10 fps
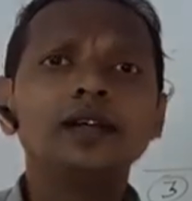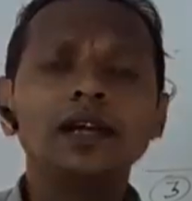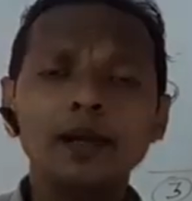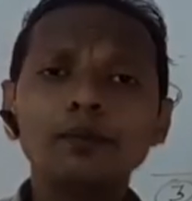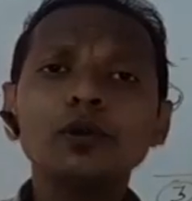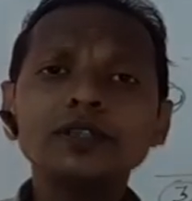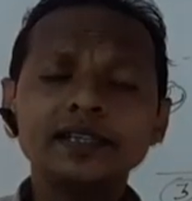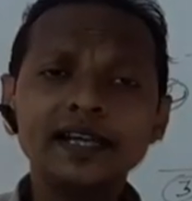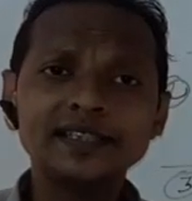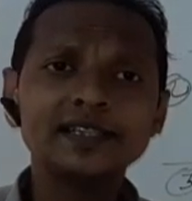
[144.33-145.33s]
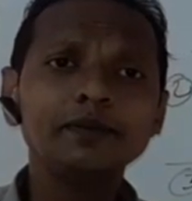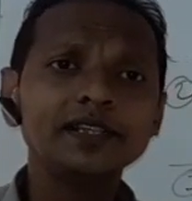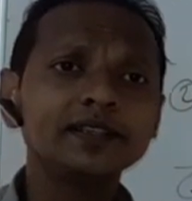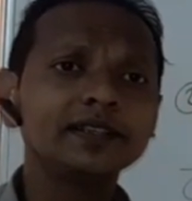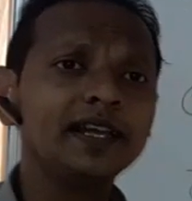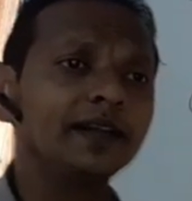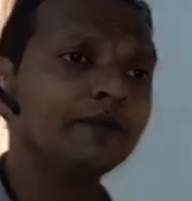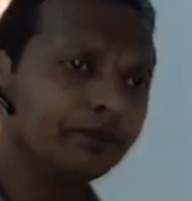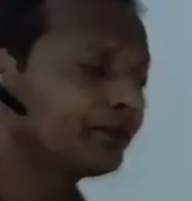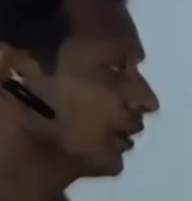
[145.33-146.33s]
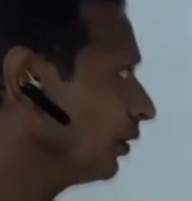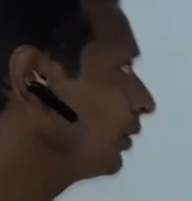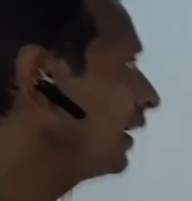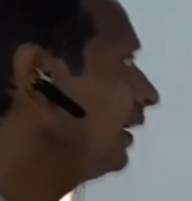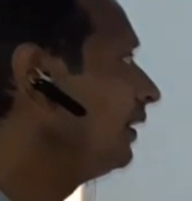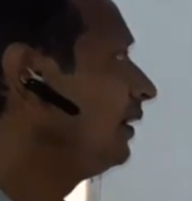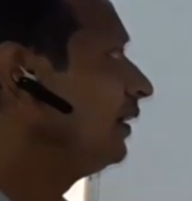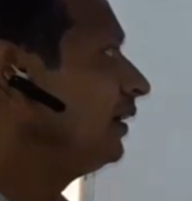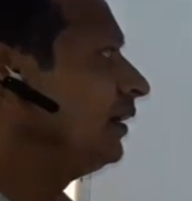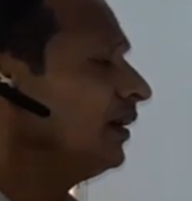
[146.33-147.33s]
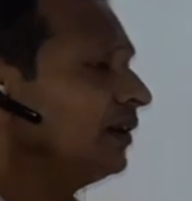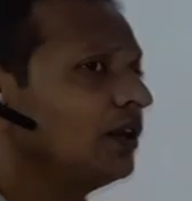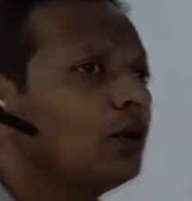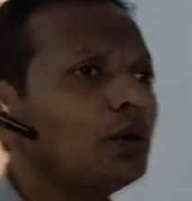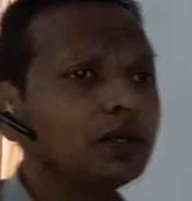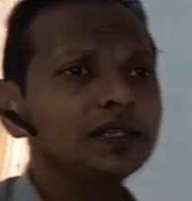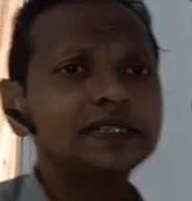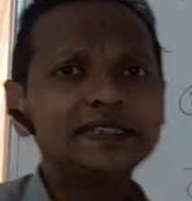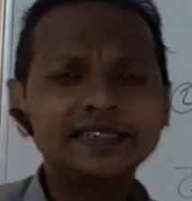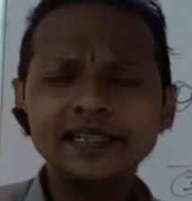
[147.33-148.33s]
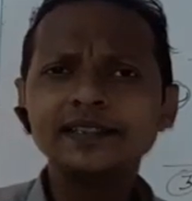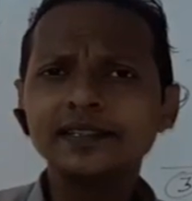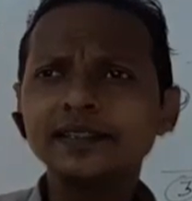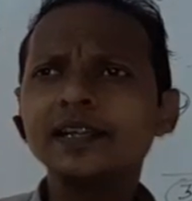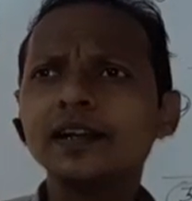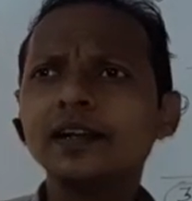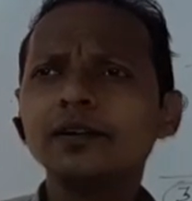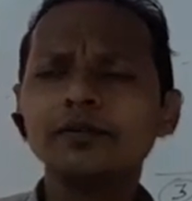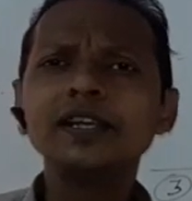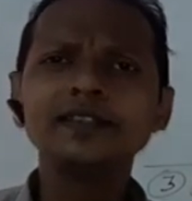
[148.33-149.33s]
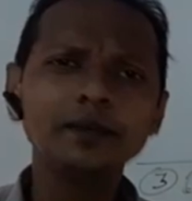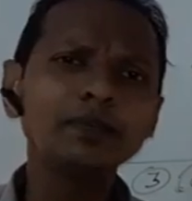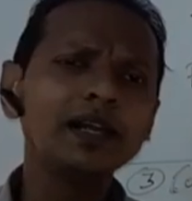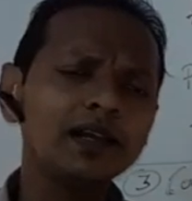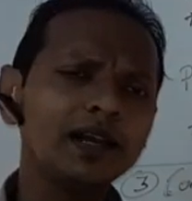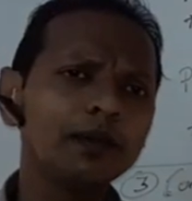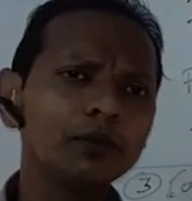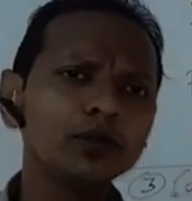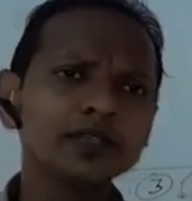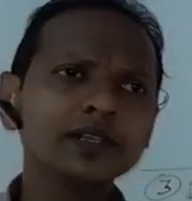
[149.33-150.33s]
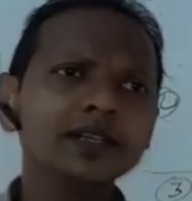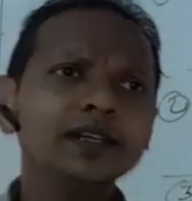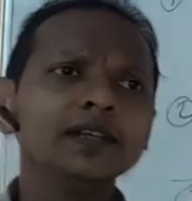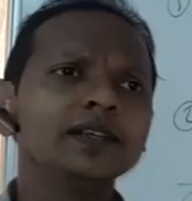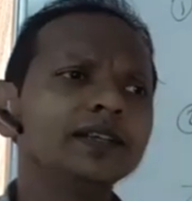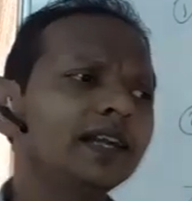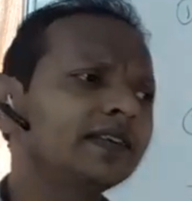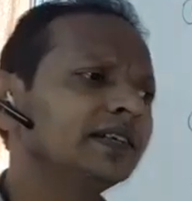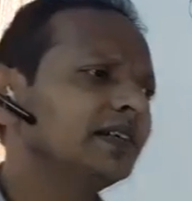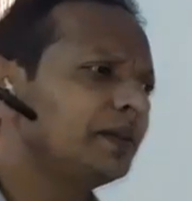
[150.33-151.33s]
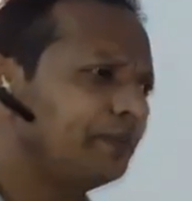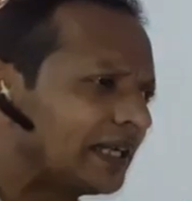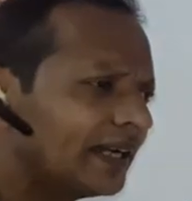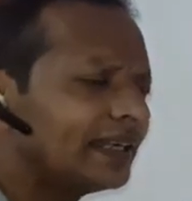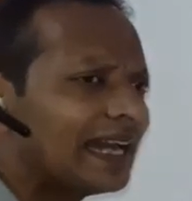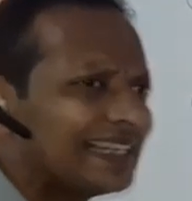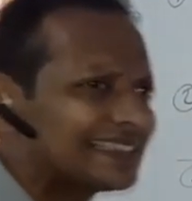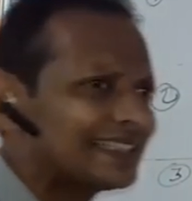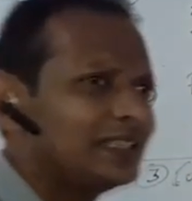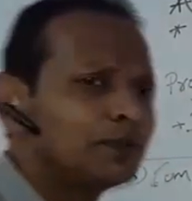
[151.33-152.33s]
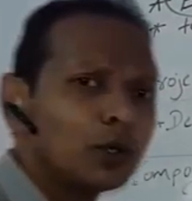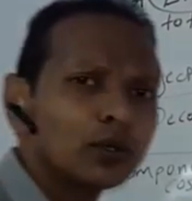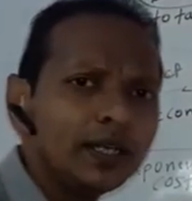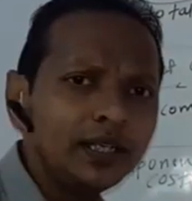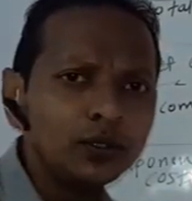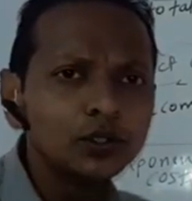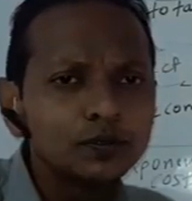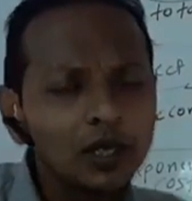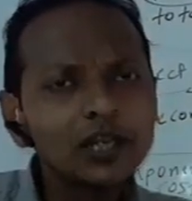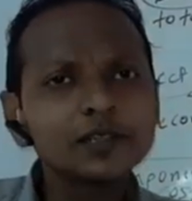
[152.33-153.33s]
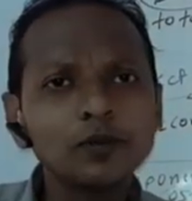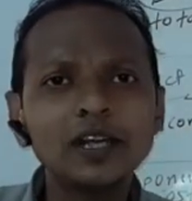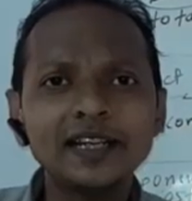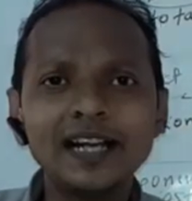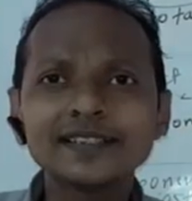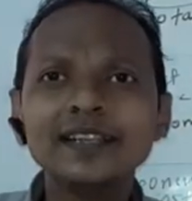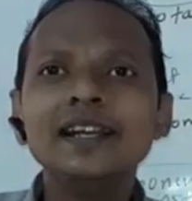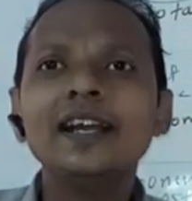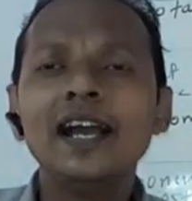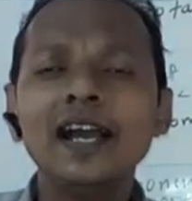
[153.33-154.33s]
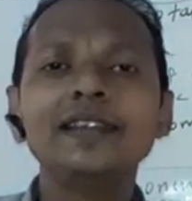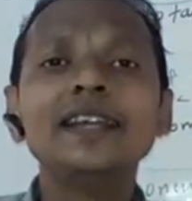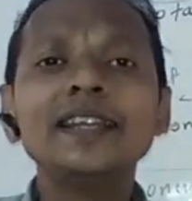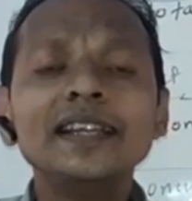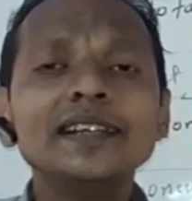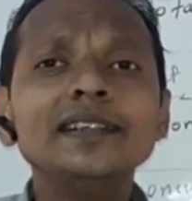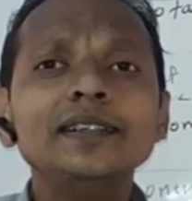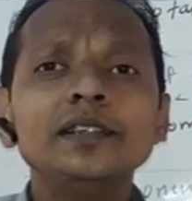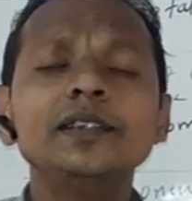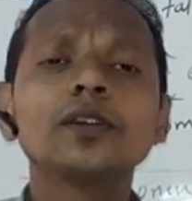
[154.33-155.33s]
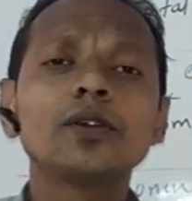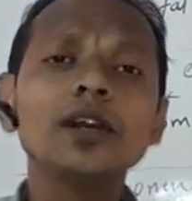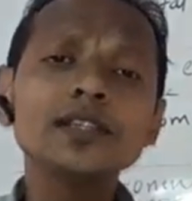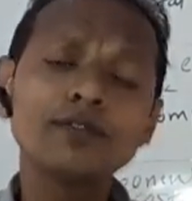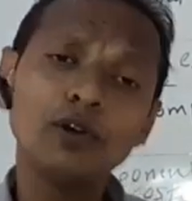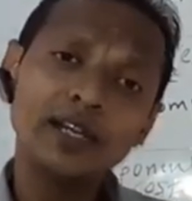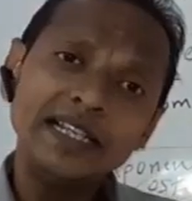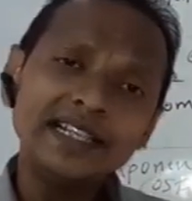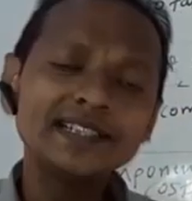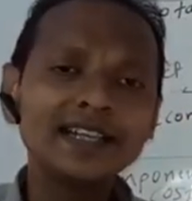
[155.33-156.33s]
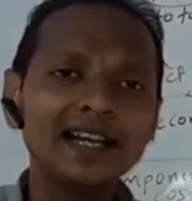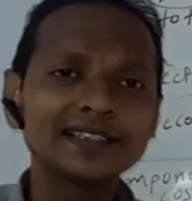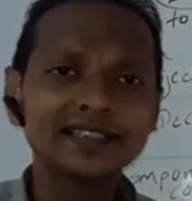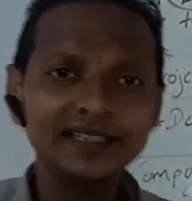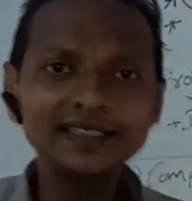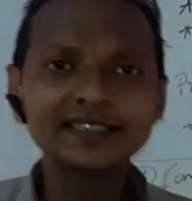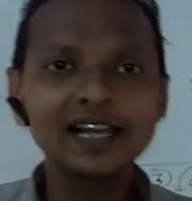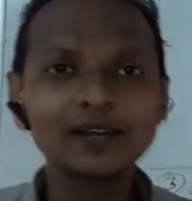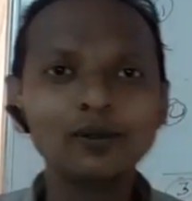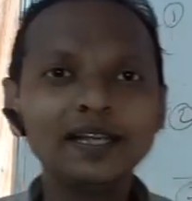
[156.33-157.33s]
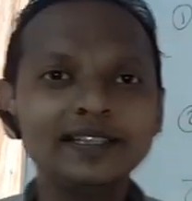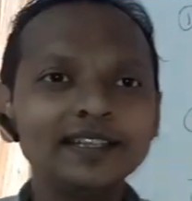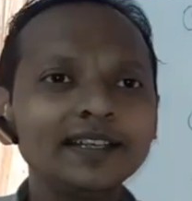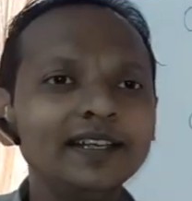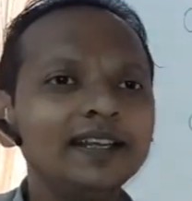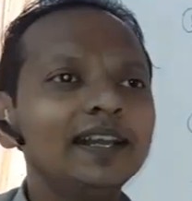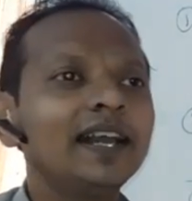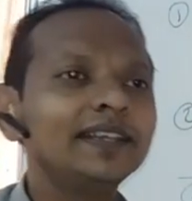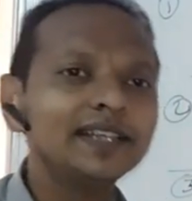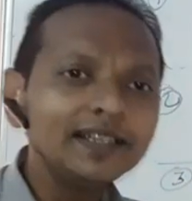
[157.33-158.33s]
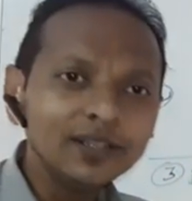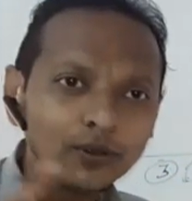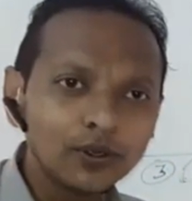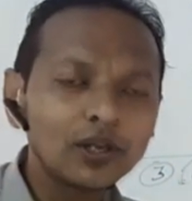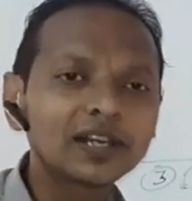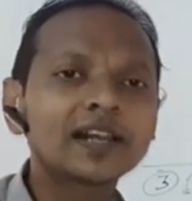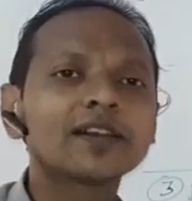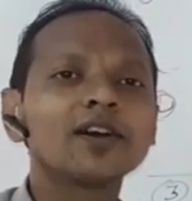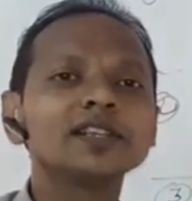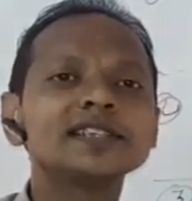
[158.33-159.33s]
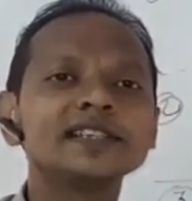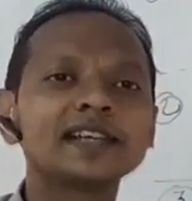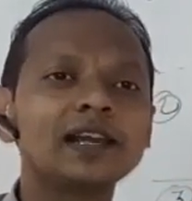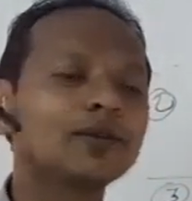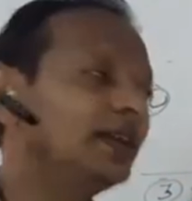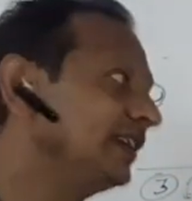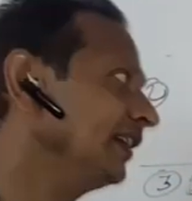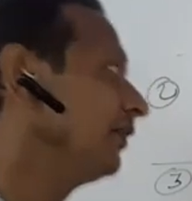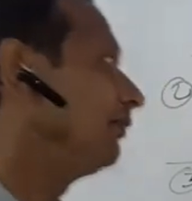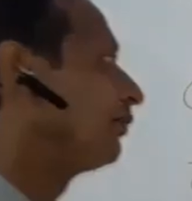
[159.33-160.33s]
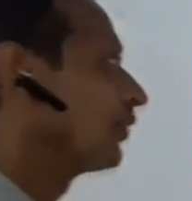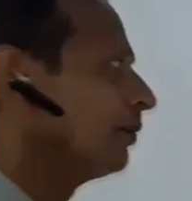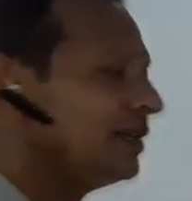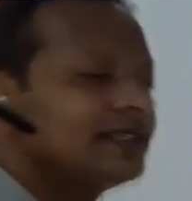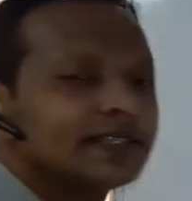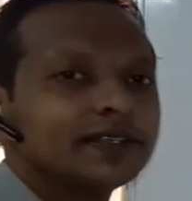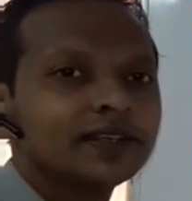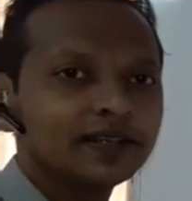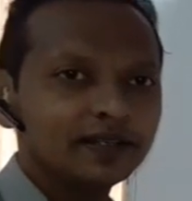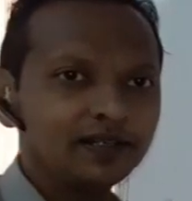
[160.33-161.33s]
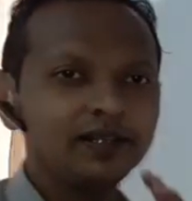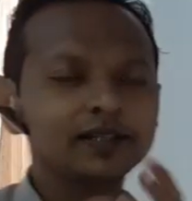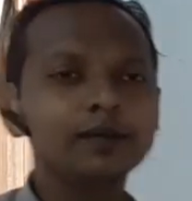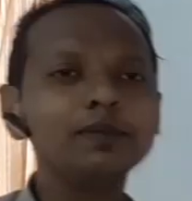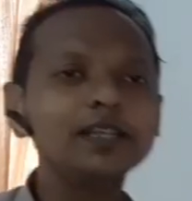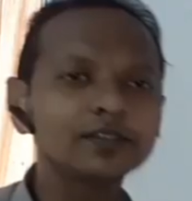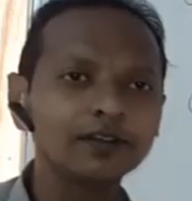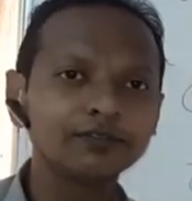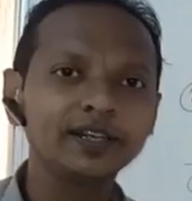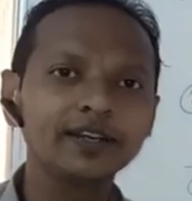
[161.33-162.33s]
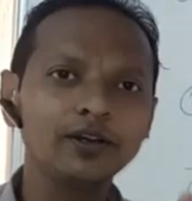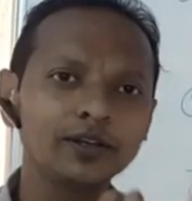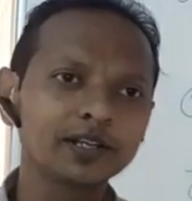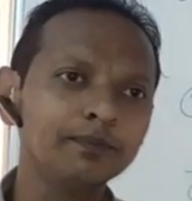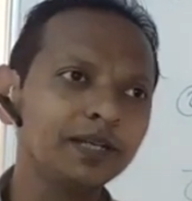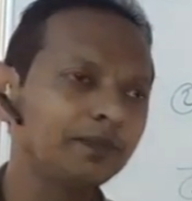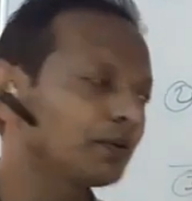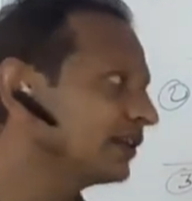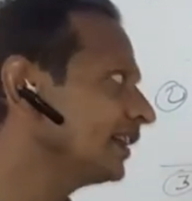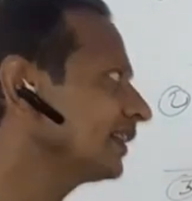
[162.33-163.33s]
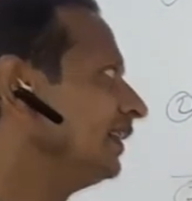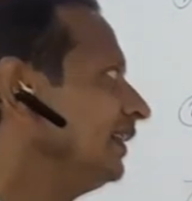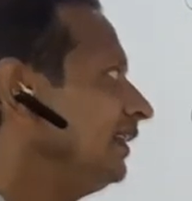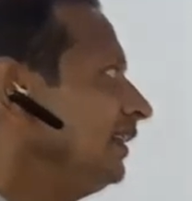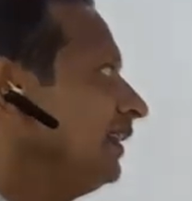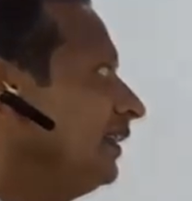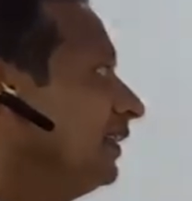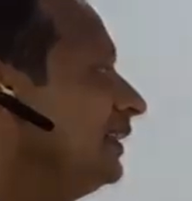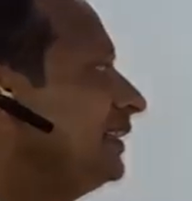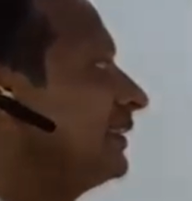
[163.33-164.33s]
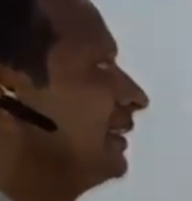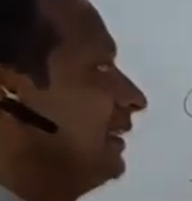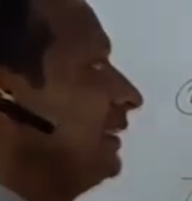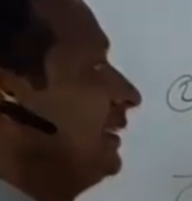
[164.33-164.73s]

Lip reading: approach the estimation thing? Okay, now there is a very simple approach, that a bigger task is broken into smaller tasks, and then the cost for each task is calculated, and then the overall cost is calculated. Means a complete software or a complete project is